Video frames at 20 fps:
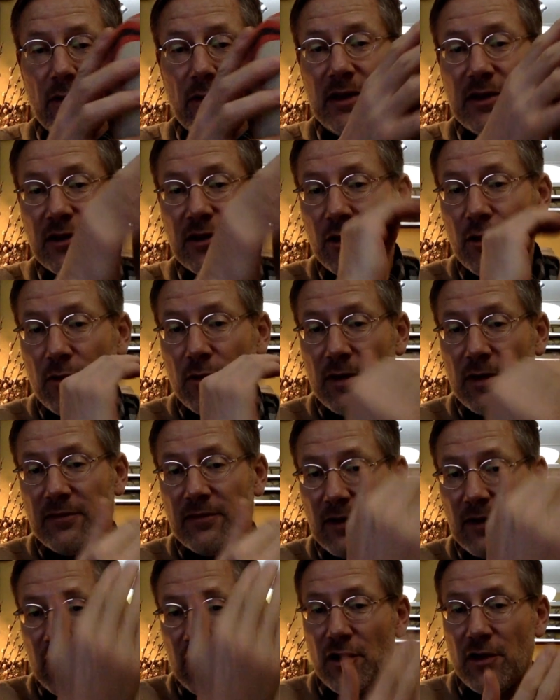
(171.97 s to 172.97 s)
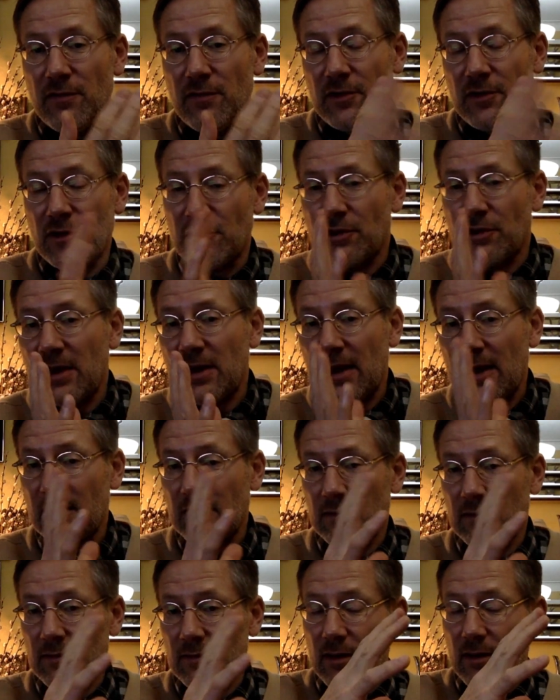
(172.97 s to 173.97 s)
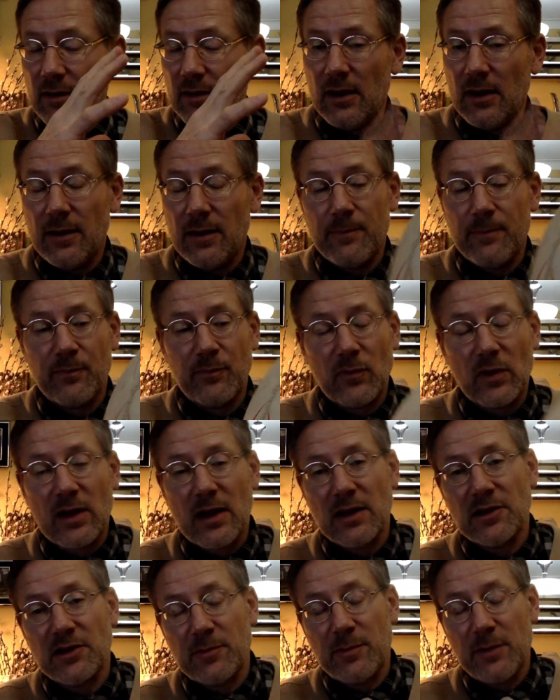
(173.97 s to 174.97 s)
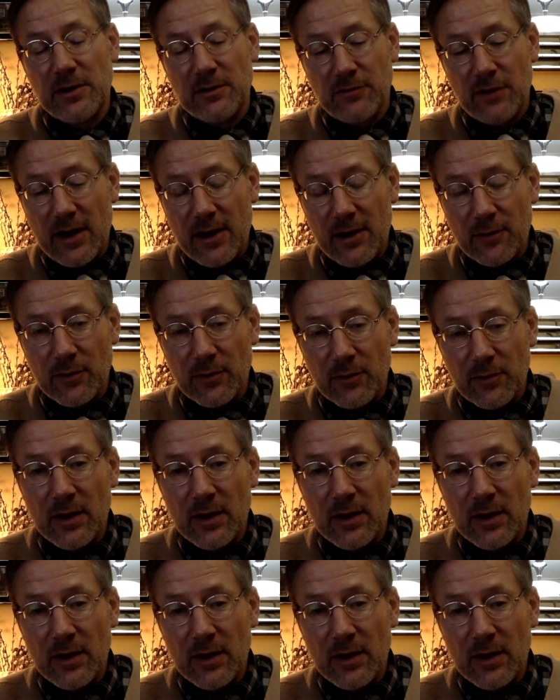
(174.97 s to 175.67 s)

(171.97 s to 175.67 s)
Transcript: these 2 different curvatures can spin round.